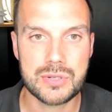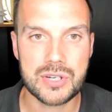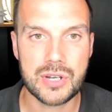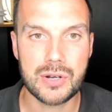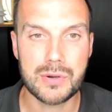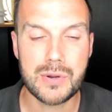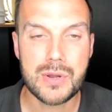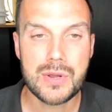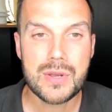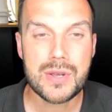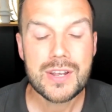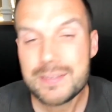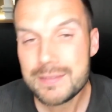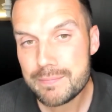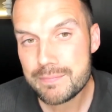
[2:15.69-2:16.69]
So,
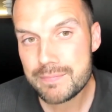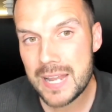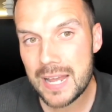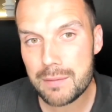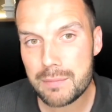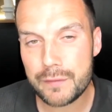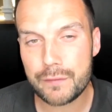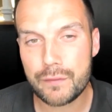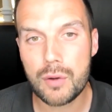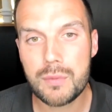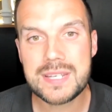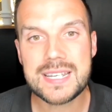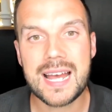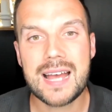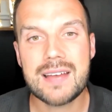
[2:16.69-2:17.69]
now before we
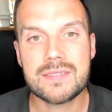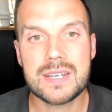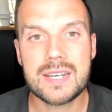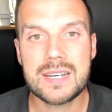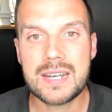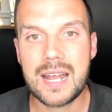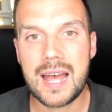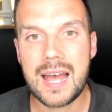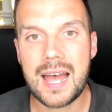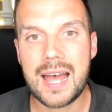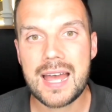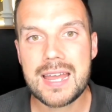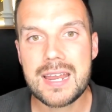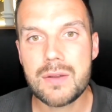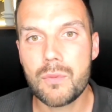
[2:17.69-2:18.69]
dive in,
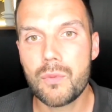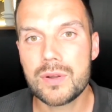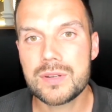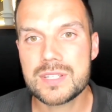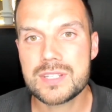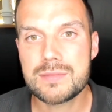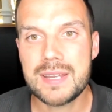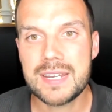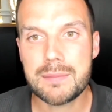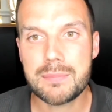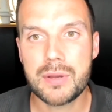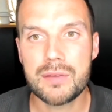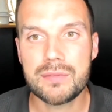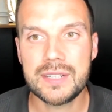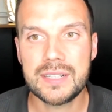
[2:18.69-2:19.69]
I want to make it
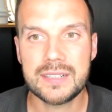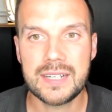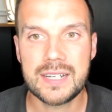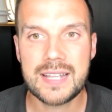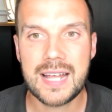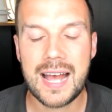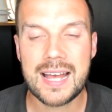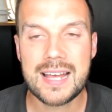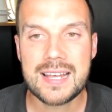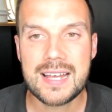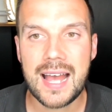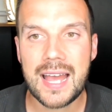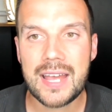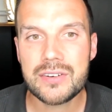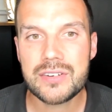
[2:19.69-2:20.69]
perfectly clear that
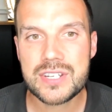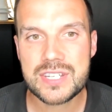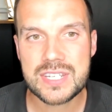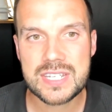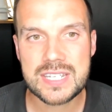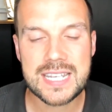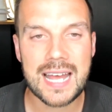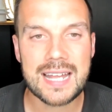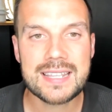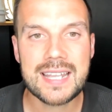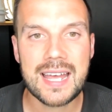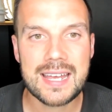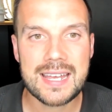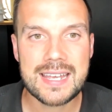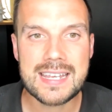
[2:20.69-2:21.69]
I understand
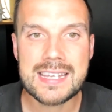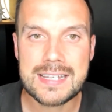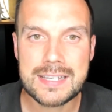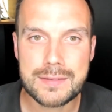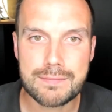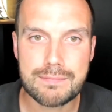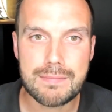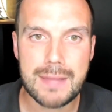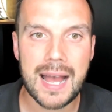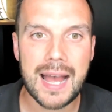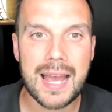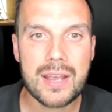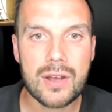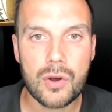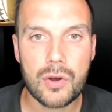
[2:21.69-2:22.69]
that it is
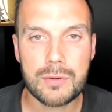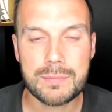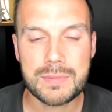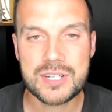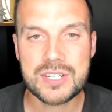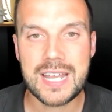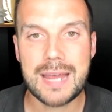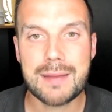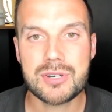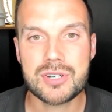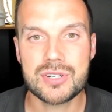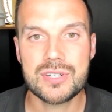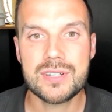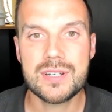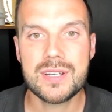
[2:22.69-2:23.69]
my own
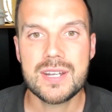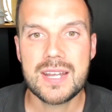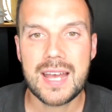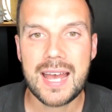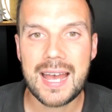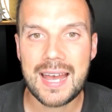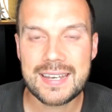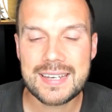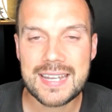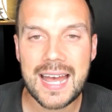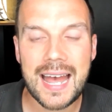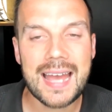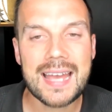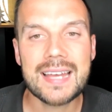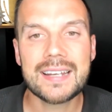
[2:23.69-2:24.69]
perception and
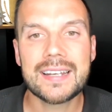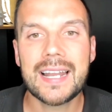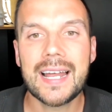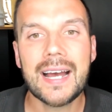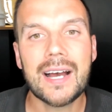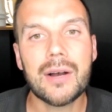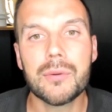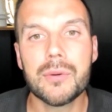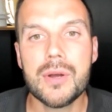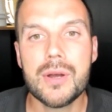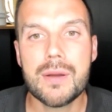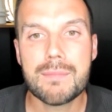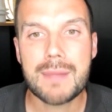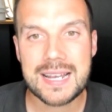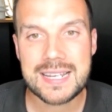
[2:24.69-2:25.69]
I allow
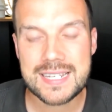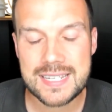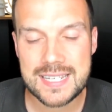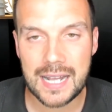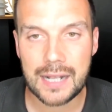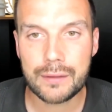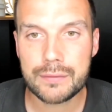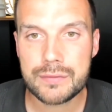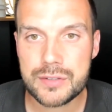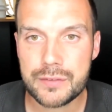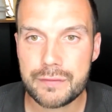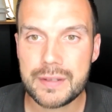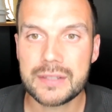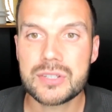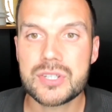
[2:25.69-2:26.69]
myself to
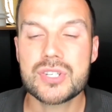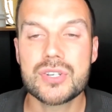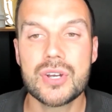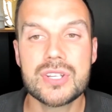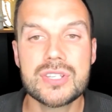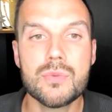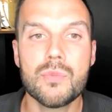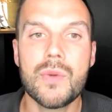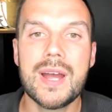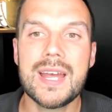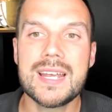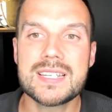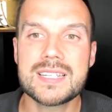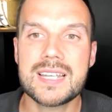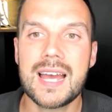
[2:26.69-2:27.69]
feel certain
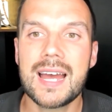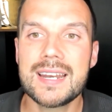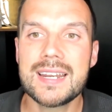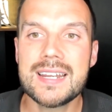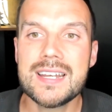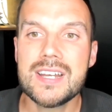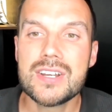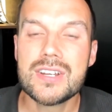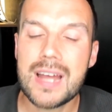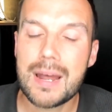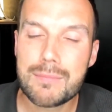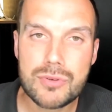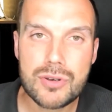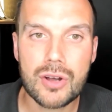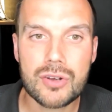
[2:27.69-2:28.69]
ways, and it,
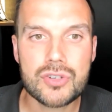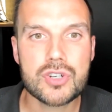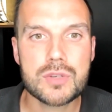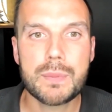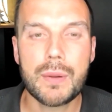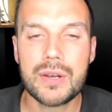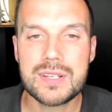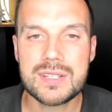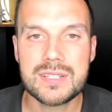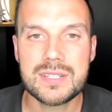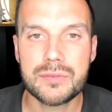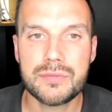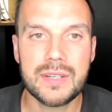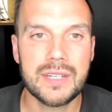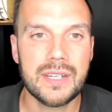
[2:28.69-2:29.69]
I'm not just pointing
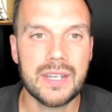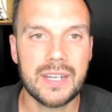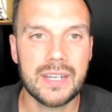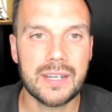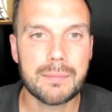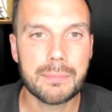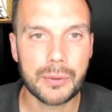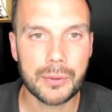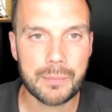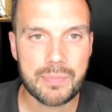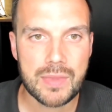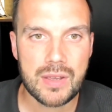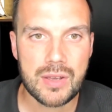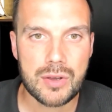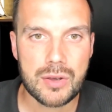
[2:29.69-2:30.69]
the finger here, but
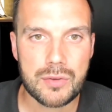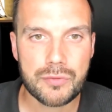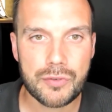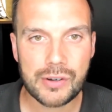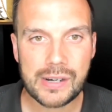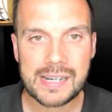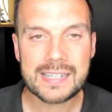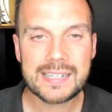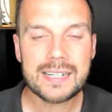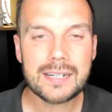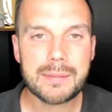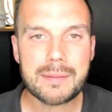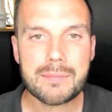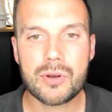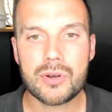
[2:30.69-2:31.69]
for a little
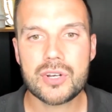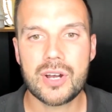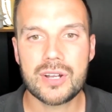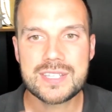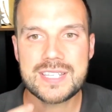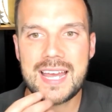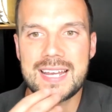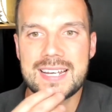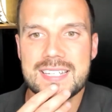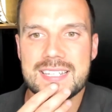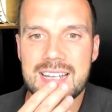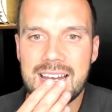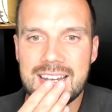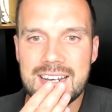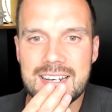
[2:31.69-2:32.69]
bit more
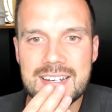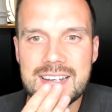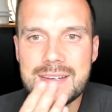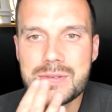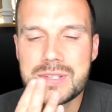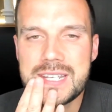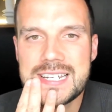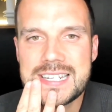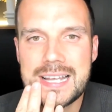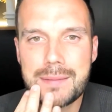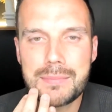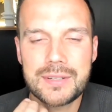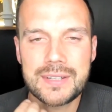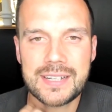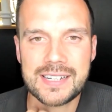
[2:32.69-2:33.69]
context, and it was the
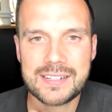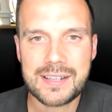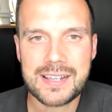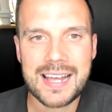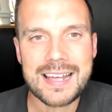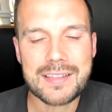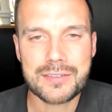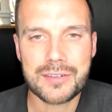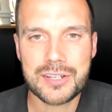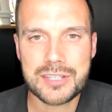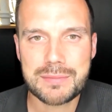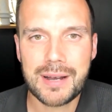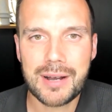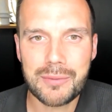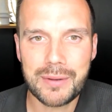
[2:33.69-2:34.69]
example that I thought
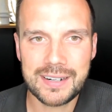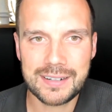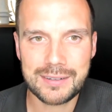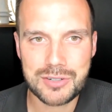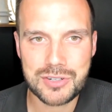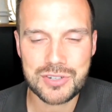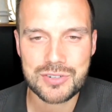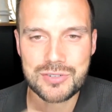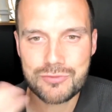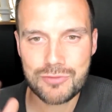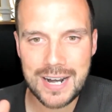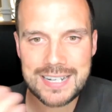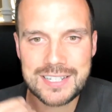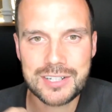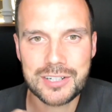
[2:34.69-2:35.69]
about when I was
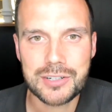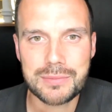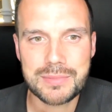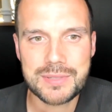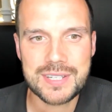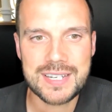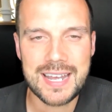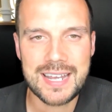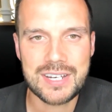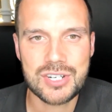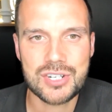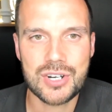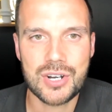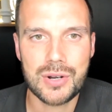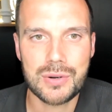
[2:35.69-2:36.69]
writing up today's
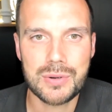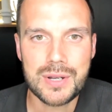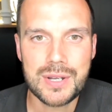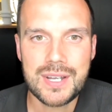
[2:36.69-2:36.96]
show.